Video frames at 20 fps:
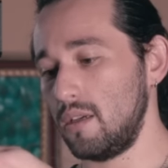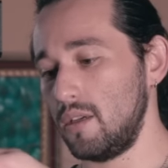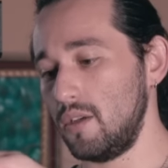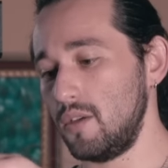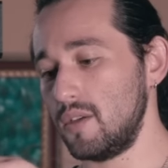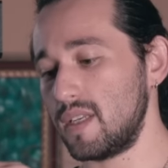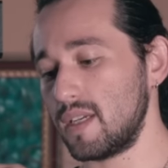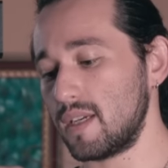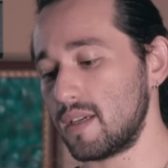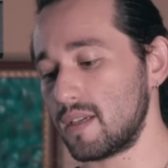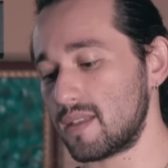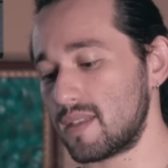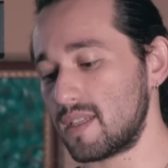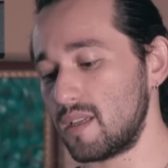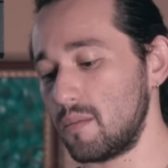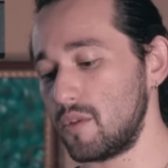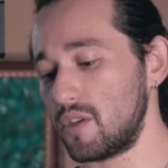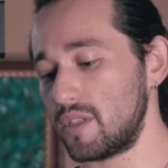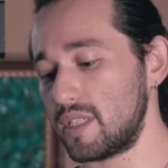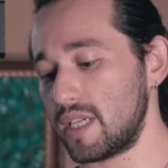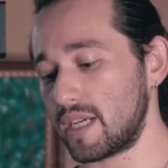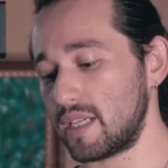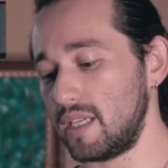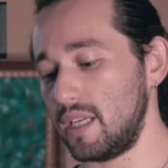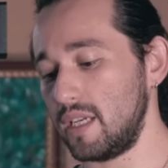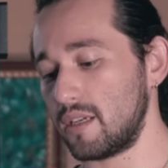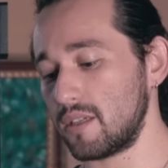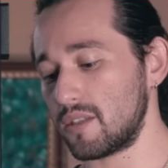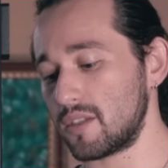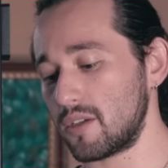Using a similar
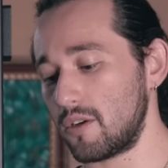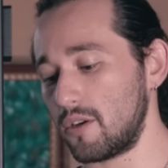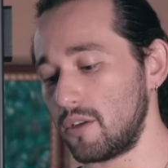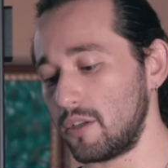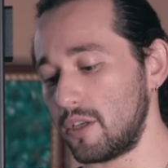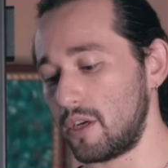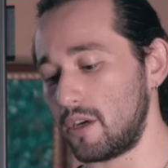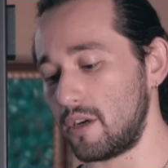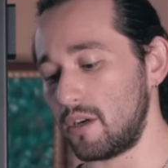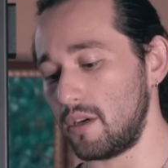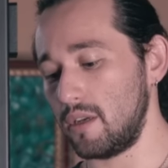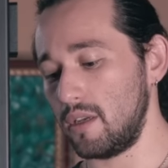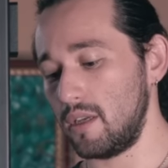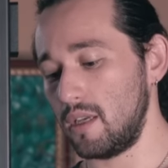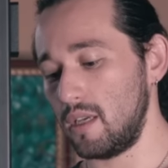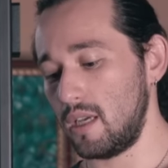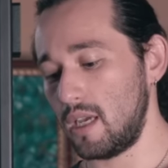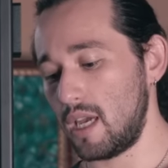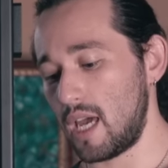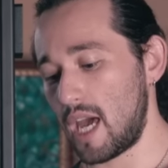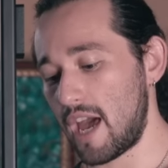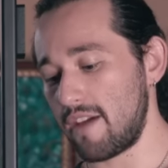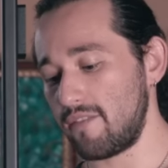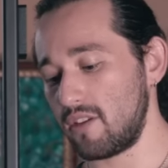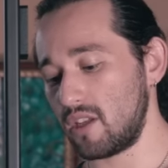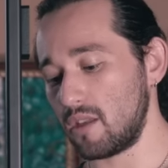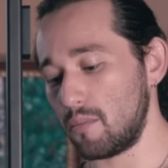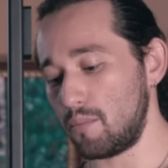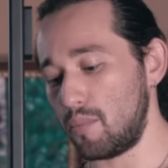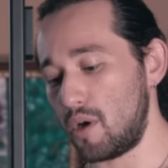technique as earlier,
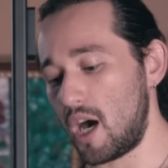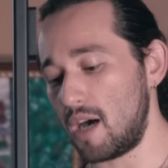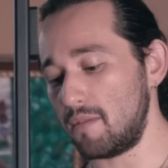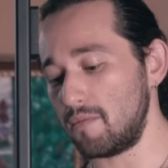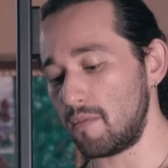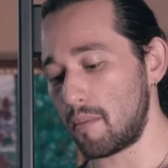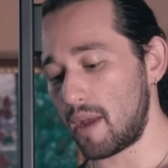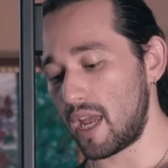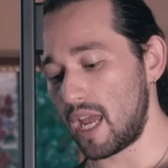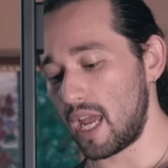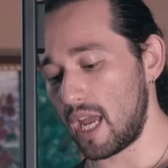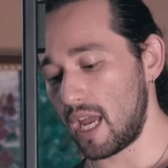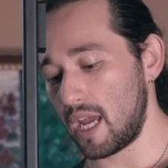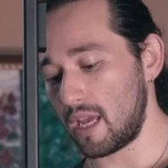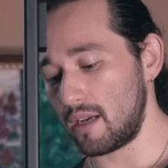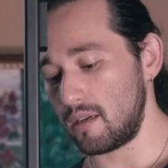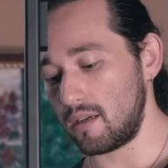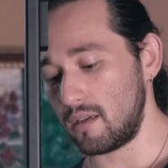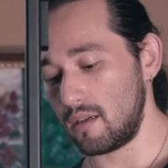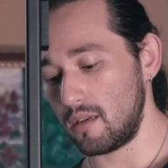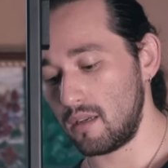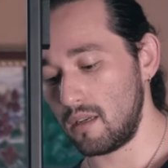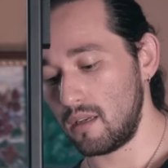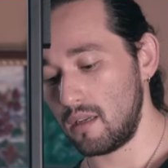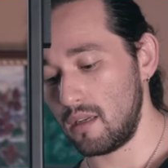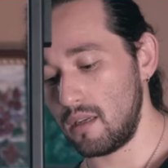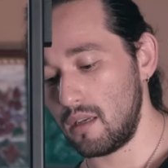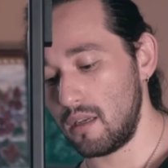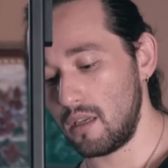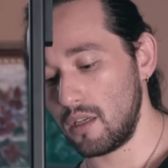having the palm of my hand
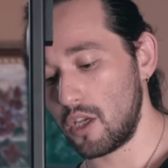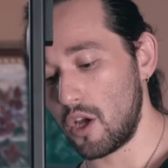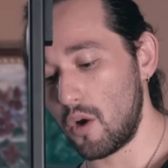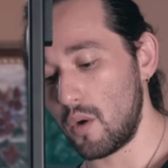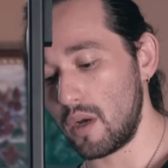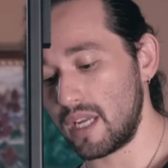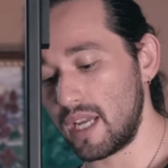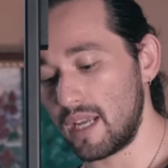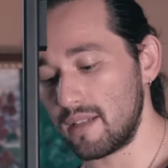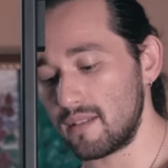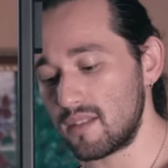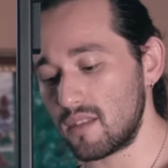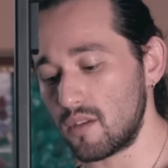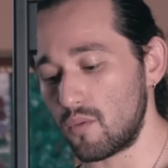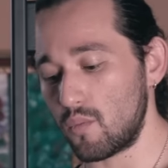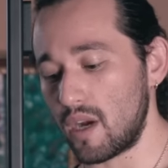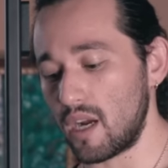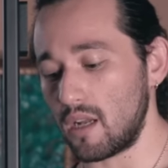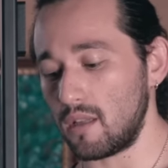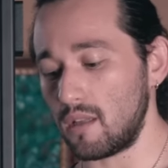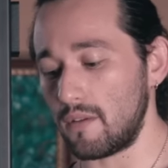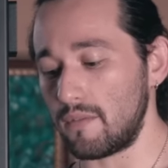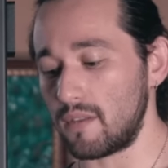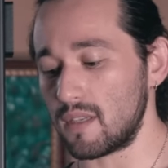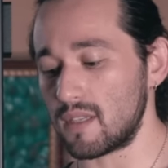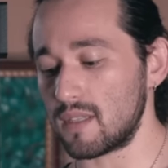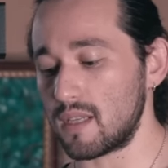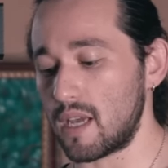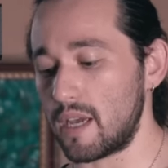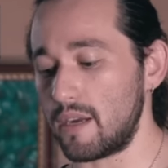go against the rail of the
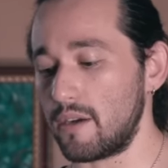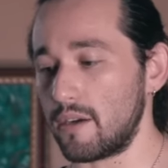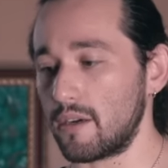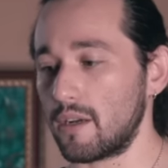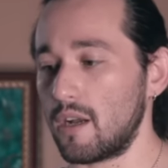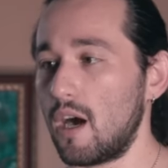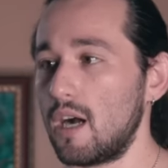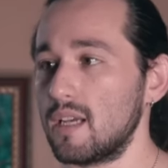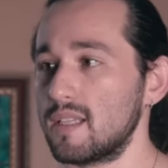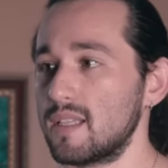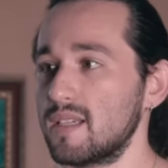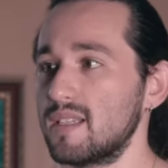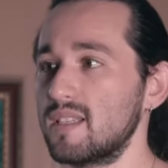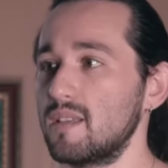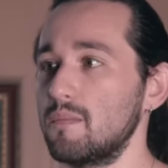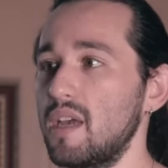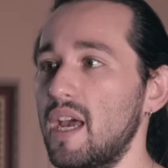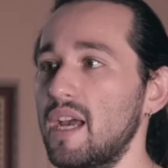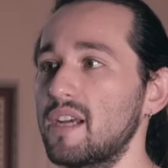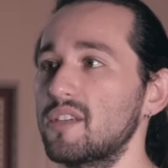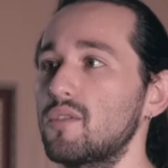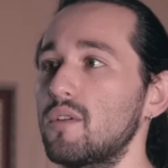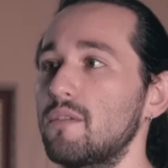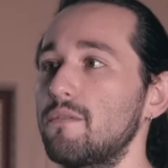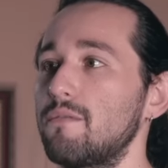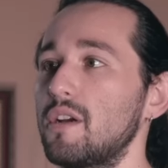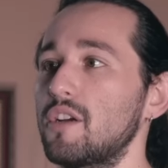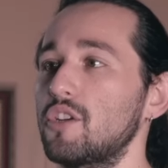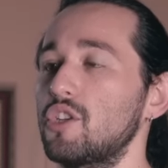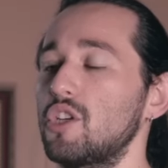slider, causing some extra
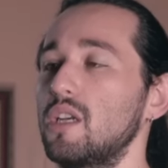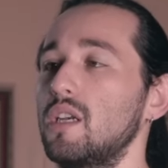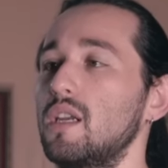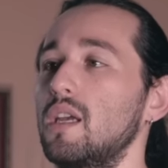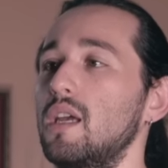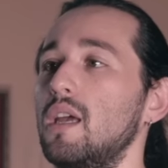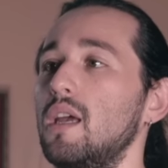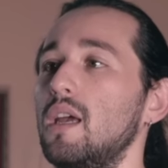friction,